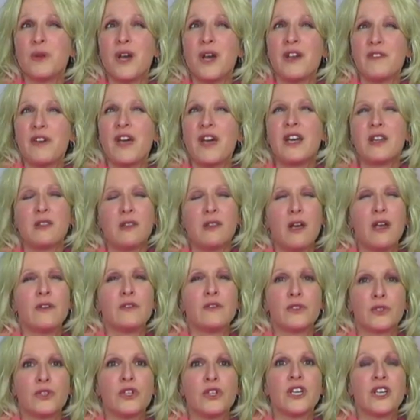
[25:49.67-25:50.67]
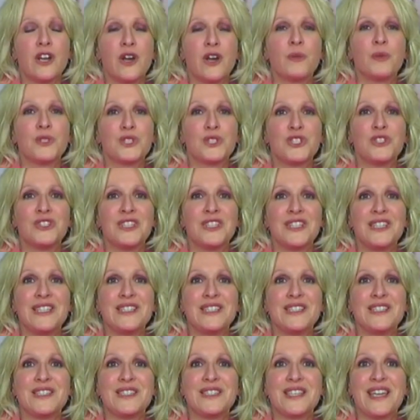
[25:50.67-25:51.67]
had a lot of learning
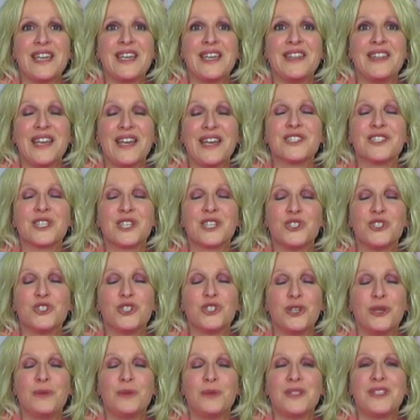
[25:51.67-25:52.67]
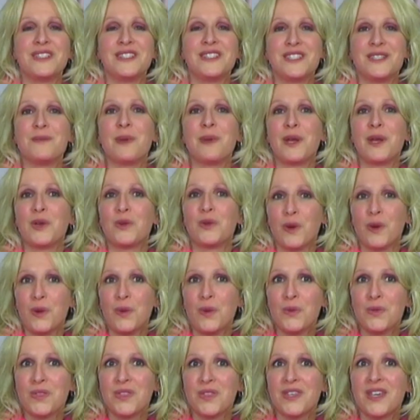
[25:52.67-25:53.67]
opportunities, and that's contributed to my
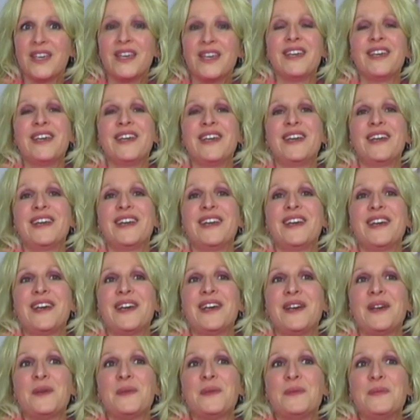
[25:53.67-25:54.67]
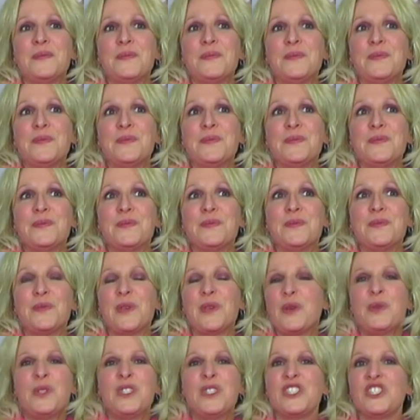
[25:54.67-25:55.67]
growth. But I
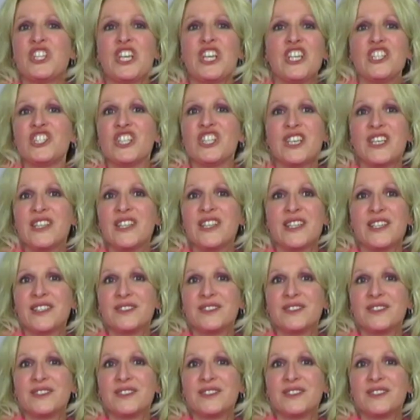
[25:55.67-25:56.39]
wouldn't change anything.